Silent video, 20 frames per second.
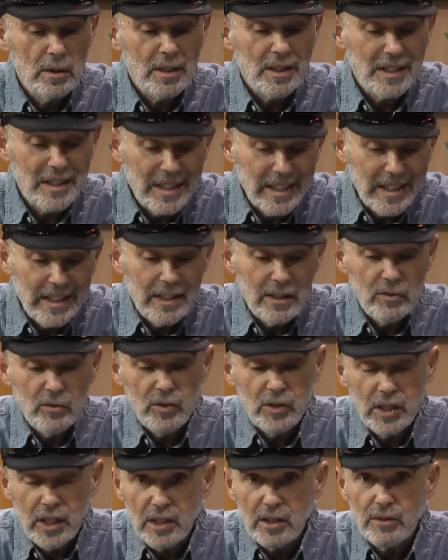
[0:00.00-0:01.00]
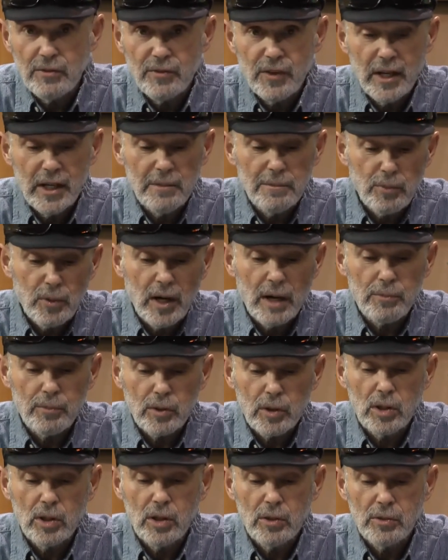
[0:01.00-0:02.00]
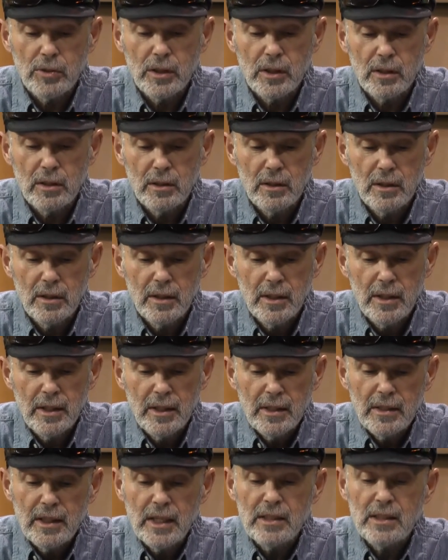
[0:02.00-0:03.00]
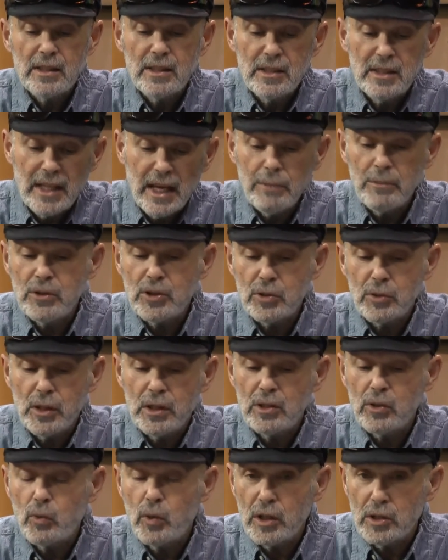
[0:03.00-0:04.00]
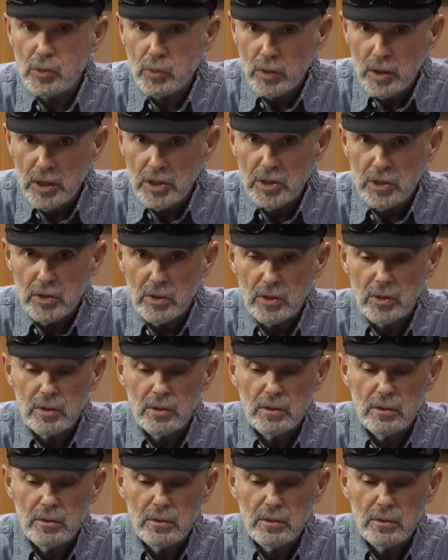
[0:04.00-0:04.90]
Clean, dignified, proper clothing that demonstrate that one is religious.